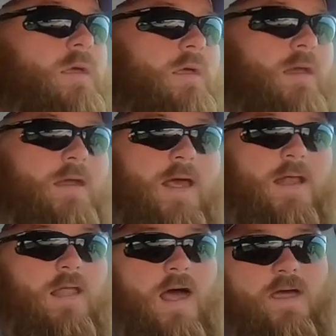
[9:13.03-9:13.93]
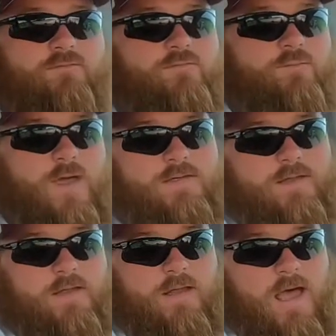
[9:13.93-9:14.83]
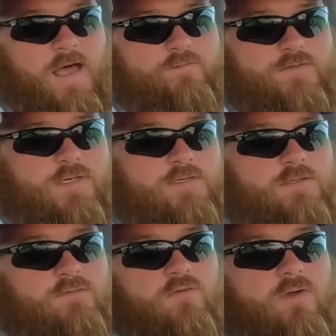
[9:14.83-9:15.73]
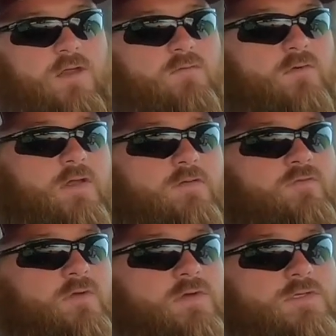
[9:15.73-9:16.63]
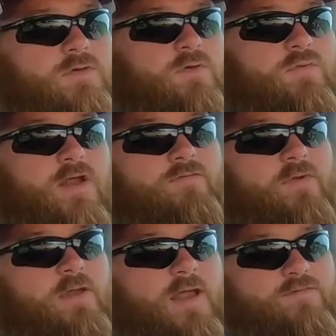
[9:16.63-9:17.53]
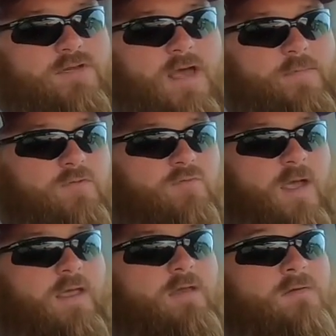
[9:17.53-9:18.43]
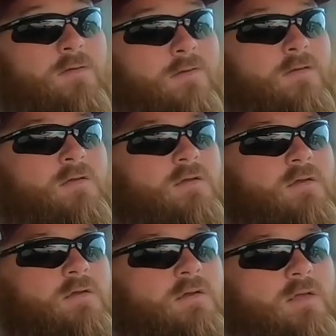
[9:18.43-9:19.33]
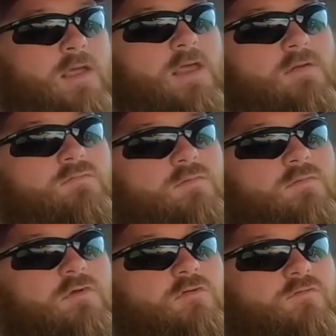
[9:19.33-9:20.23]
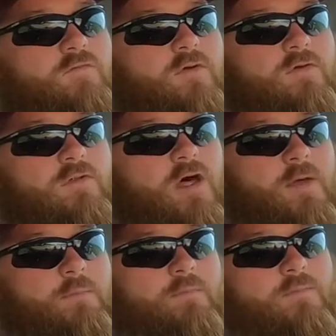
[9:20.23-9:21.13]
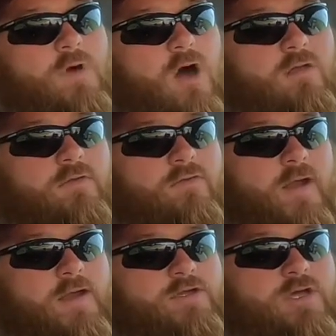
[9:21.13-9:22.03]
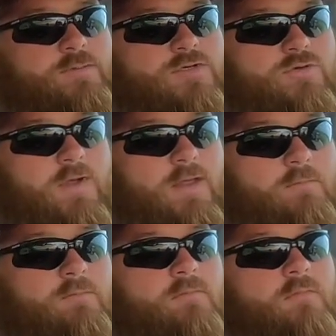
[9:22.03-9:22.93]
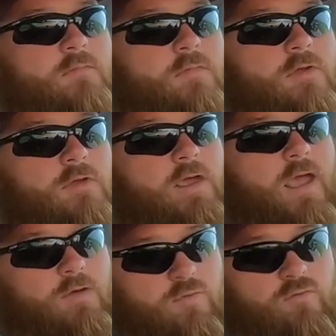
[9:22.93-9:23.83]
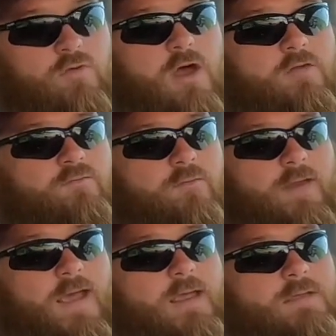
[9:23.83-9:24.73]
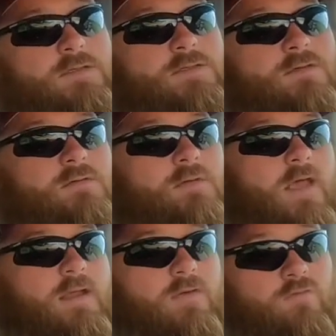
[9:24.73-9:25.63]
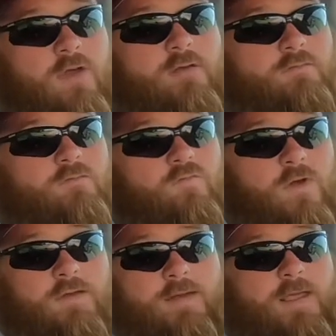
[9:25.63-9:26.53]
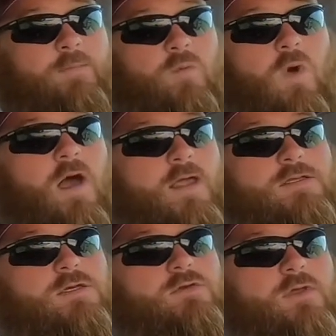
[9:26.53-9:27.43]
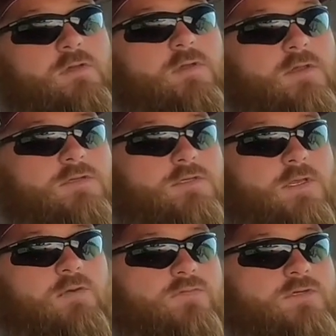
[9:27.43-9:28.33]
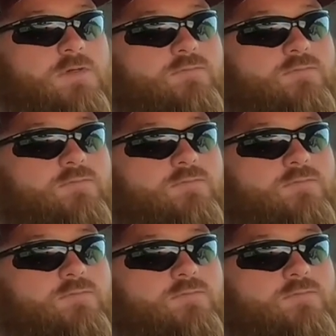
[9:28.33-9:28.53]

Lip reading: and it had basically a live season creek running through it, so that every time it rained, it filled up all of the drainage upstream and would run for days, and then run deep and wide too. It was